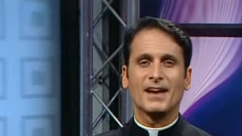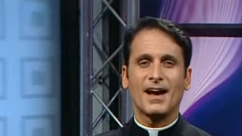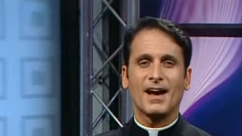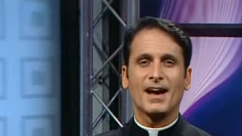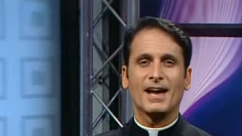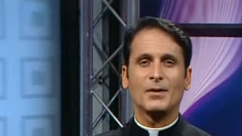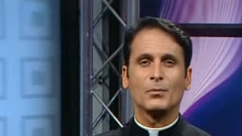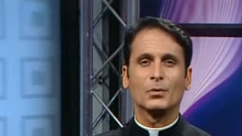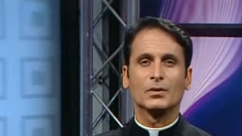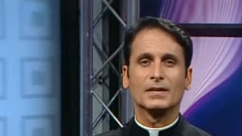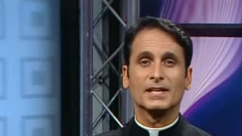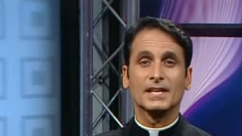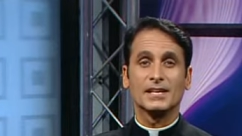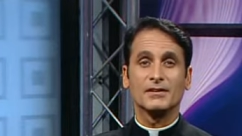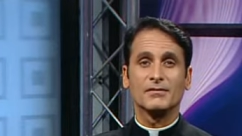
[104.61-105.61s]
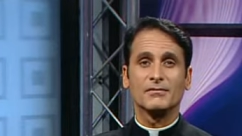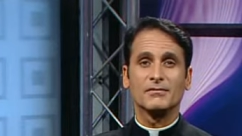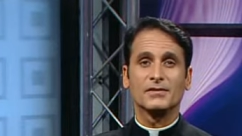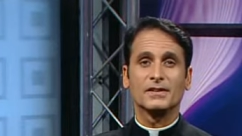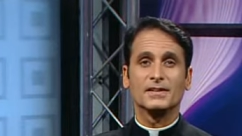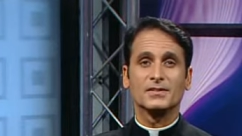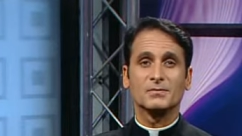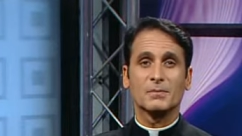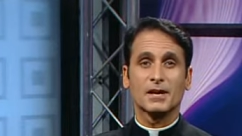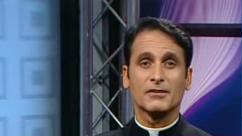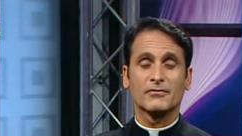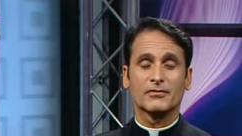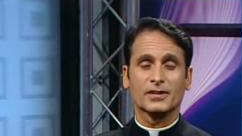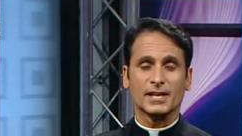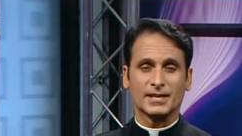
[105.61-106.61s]
that I will give is
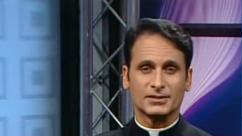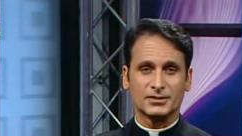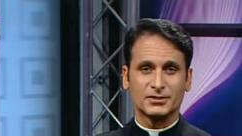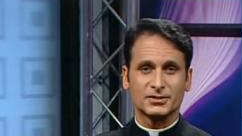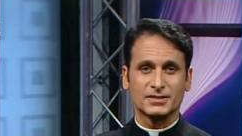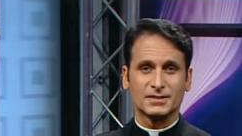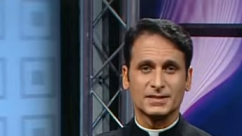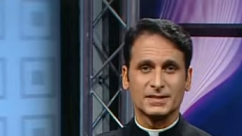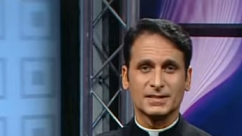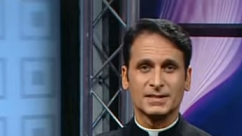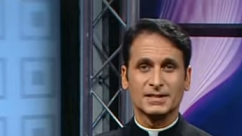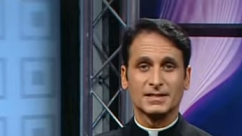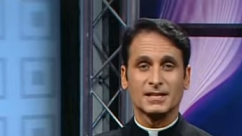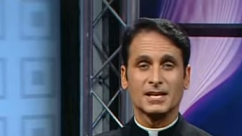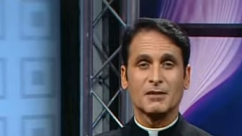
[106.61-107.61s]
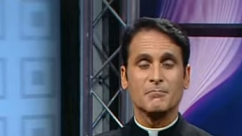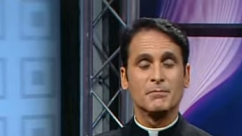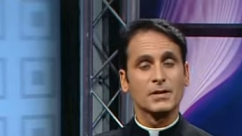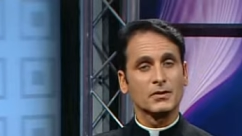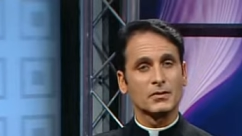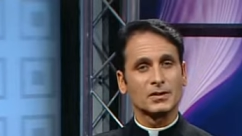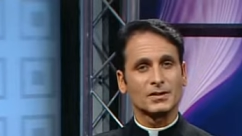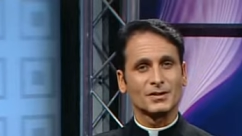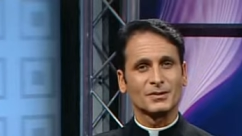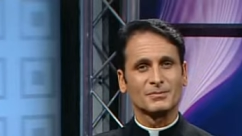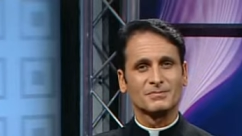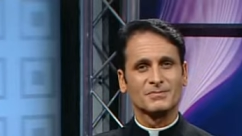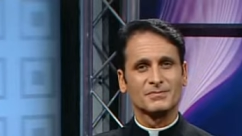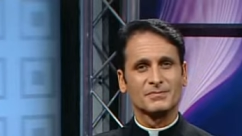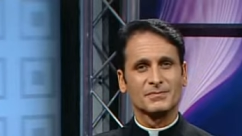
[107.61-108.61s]
my flesh. A
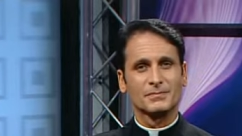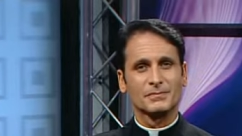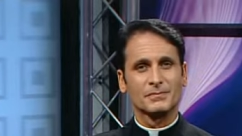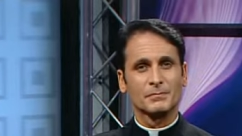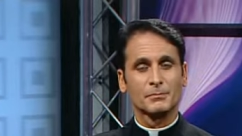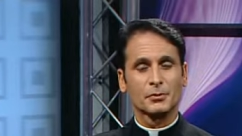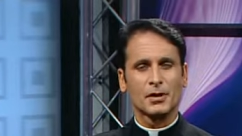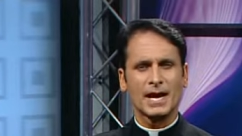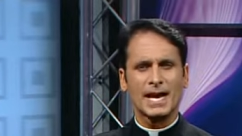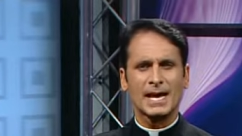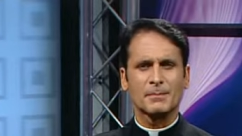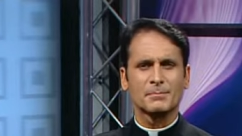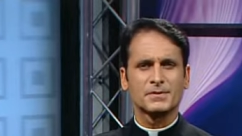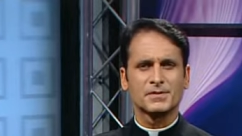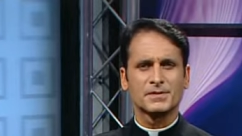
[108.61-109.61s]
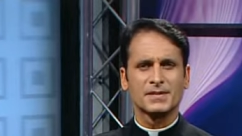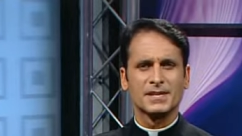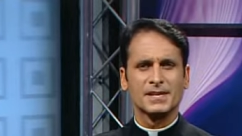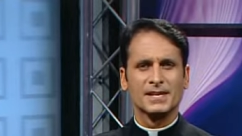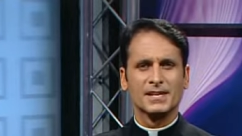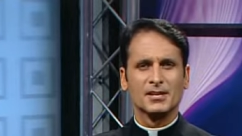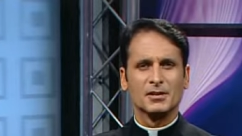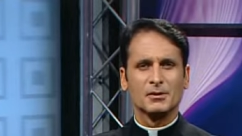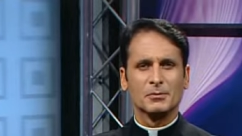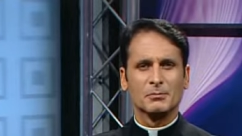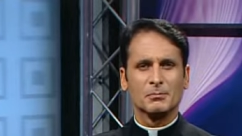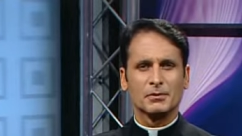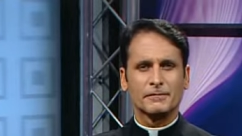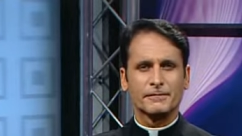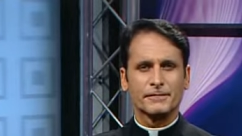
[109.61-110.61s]
miracle, perhaps,
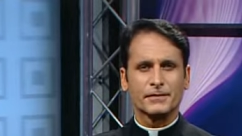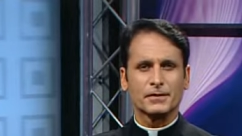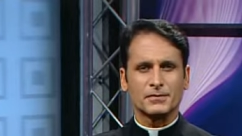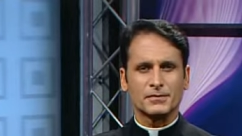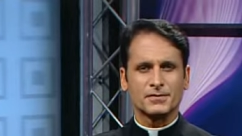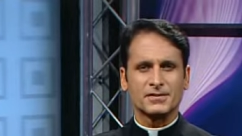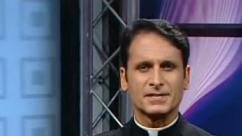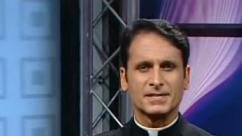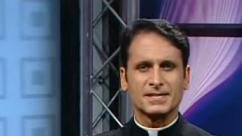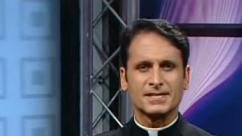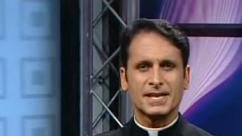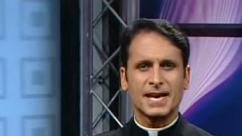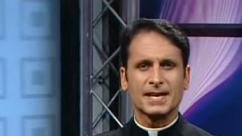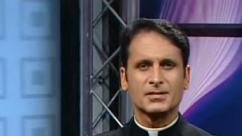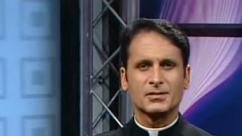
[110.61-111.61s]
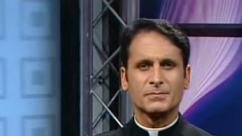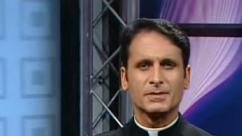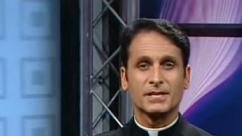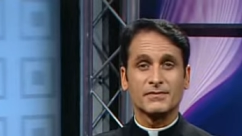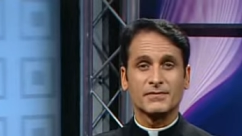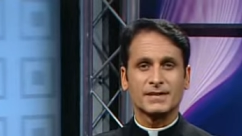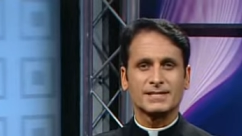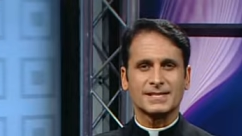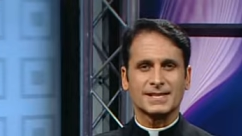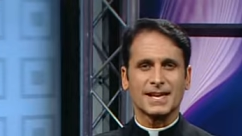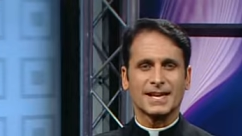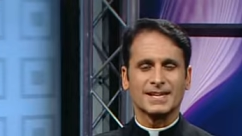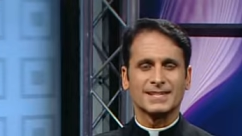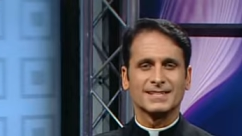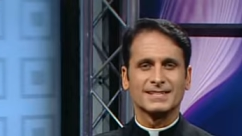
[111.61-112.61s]
but first this had to be
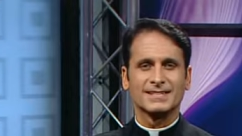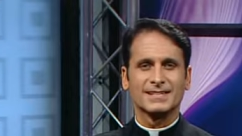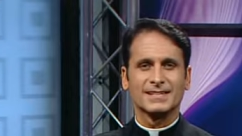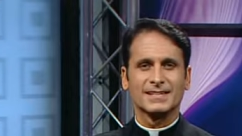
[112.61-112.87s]
investigated.